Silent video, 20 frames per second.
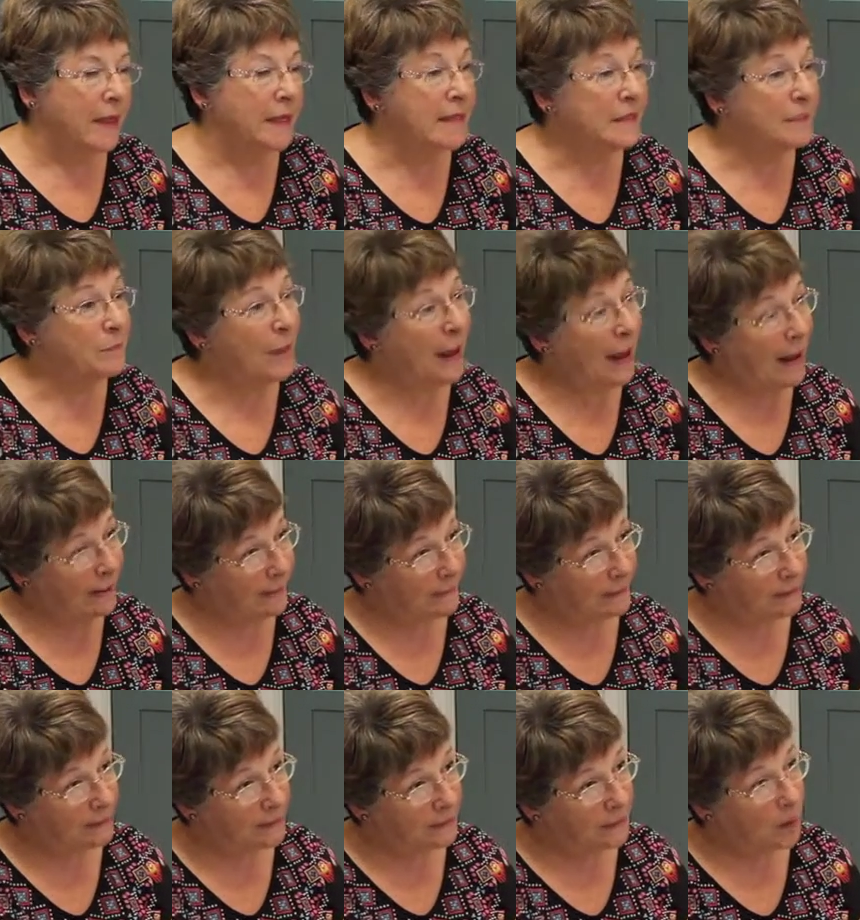in his pen
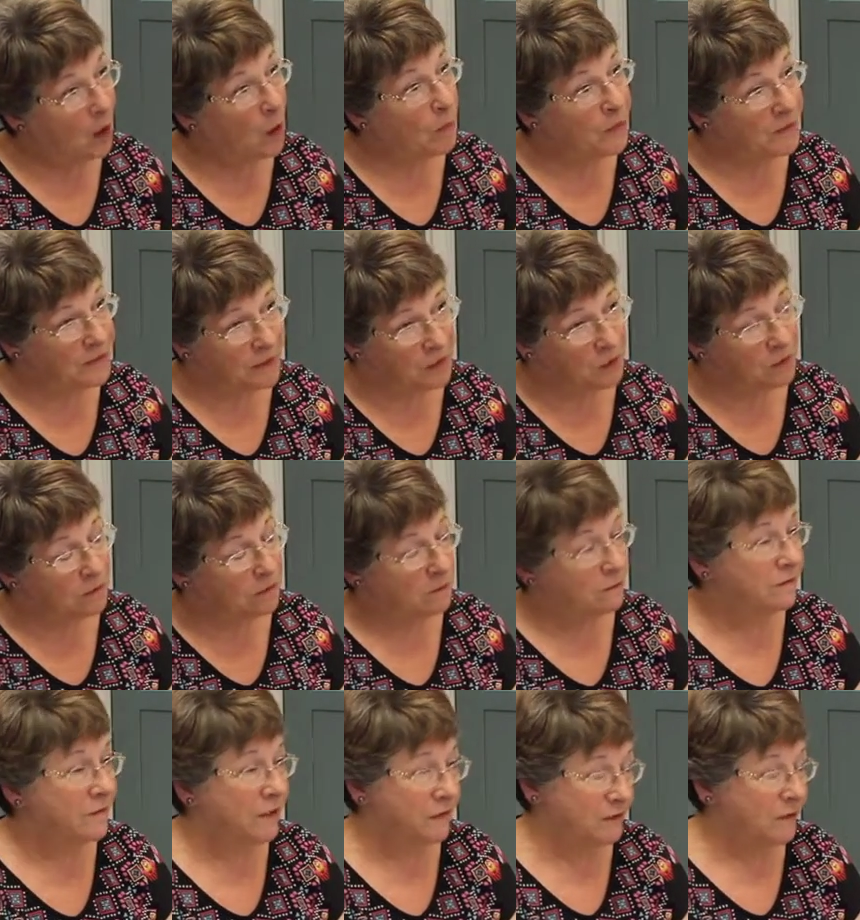opposite
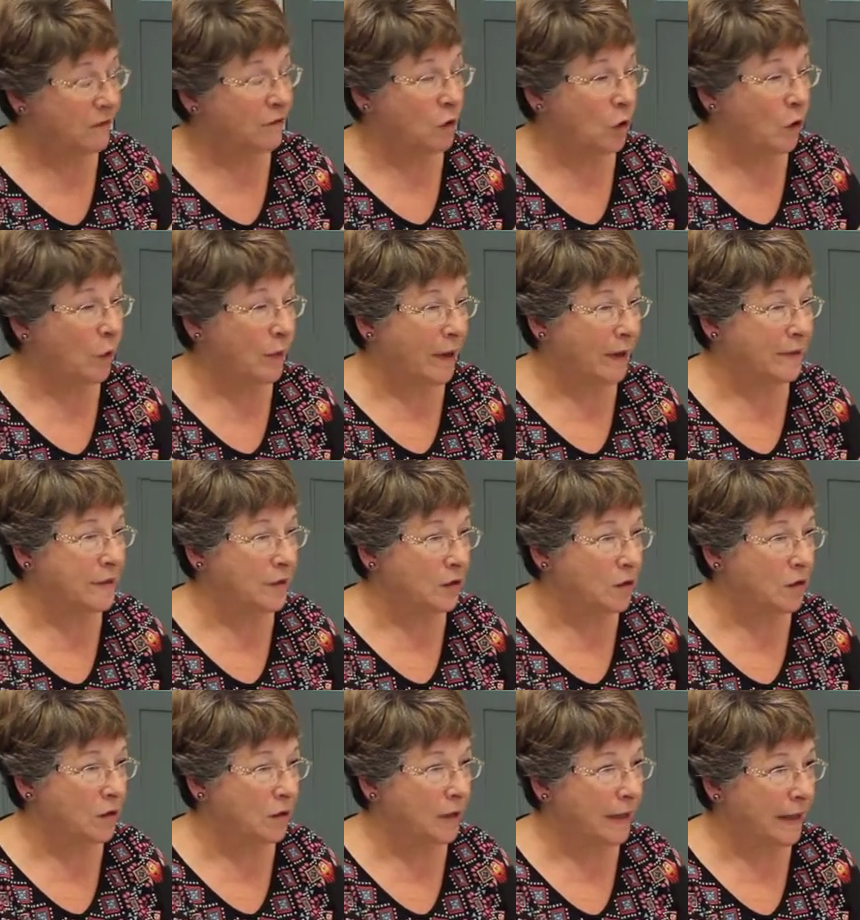54
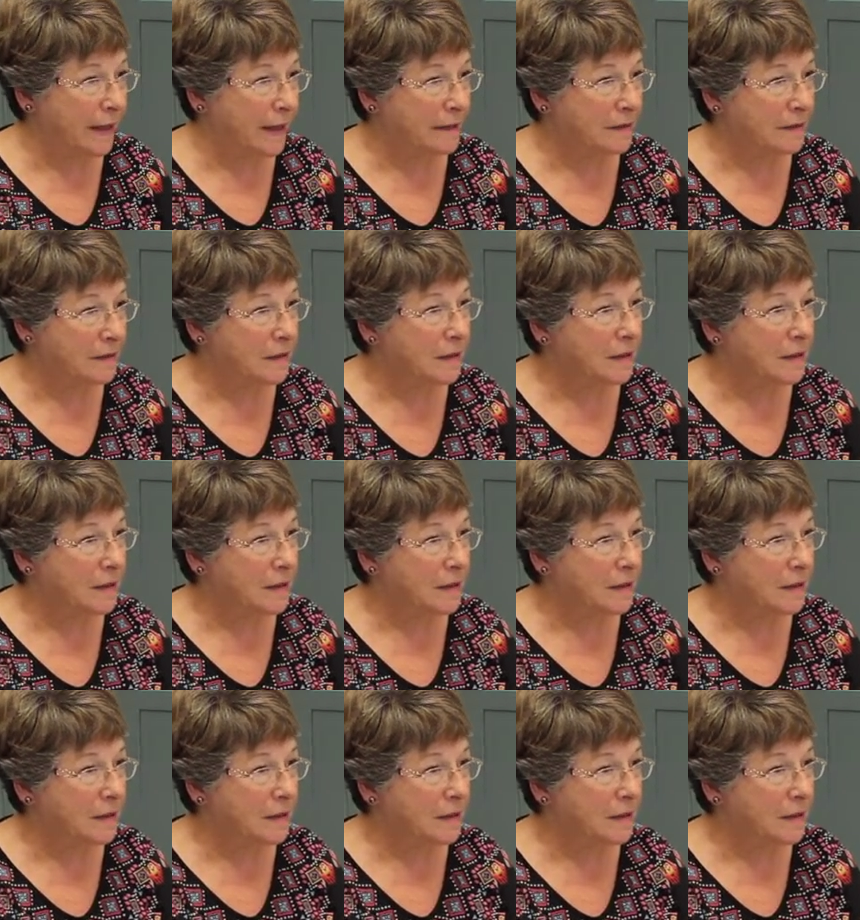Petticoat Lane.